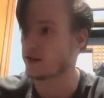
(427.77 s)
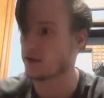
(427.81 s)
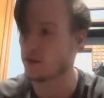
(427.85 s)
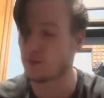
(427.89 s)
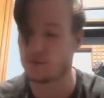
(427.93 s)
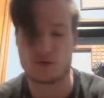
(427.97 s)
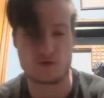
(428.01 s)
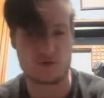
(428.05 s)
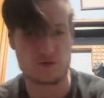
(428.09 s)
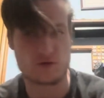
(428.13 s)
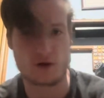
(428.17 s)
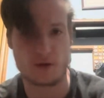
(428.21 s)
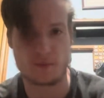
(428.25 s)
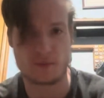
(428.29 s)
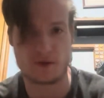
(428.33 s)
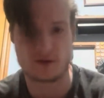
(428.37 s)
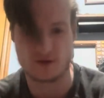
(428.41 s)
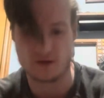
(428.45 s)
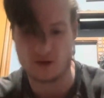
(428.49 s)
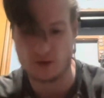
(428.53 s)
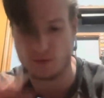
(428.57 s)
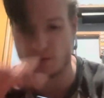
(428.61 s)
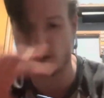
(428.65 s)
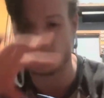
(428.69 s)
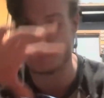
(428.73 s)
The performance
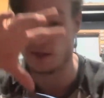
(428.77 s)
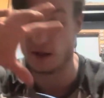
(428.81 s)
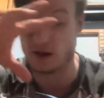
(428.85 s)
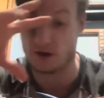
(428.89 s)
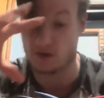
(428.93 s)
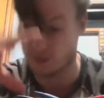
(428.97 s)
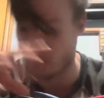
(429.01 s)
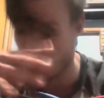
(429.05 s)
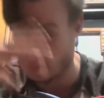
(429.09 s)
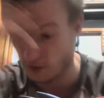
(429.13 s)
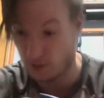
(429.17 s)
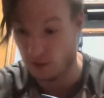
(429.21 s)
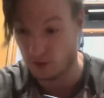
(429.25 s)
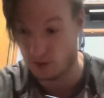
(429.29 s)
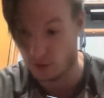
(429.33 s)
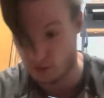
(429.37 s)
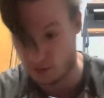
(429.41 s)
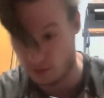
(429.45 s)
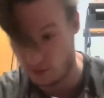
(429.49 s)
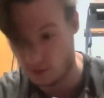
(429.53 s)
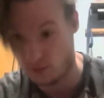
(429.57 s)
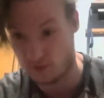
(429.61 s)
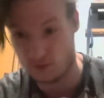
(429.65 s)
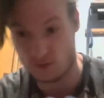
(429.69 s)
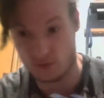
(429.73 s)
could be better. There
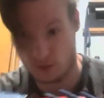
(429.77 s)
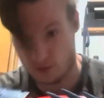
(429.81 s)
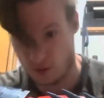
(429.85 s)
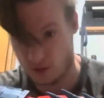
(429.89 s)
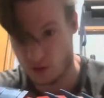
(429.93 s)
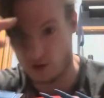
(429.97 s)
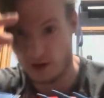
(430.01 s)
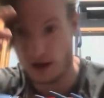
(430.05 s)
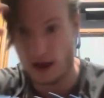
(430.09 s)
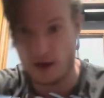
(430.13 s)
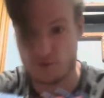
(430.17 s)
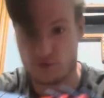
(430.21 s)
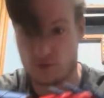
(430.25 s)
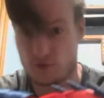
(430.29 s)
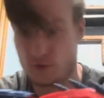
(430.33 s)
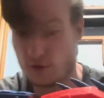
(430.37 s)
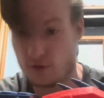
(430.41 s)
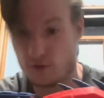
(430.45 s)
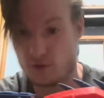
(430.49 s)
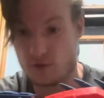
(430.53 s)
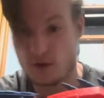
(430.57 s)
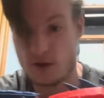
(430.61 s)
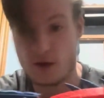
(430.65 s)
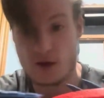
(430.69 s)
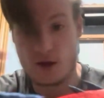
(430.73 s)
could have
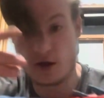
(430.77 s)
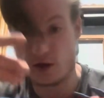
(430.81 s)
rule.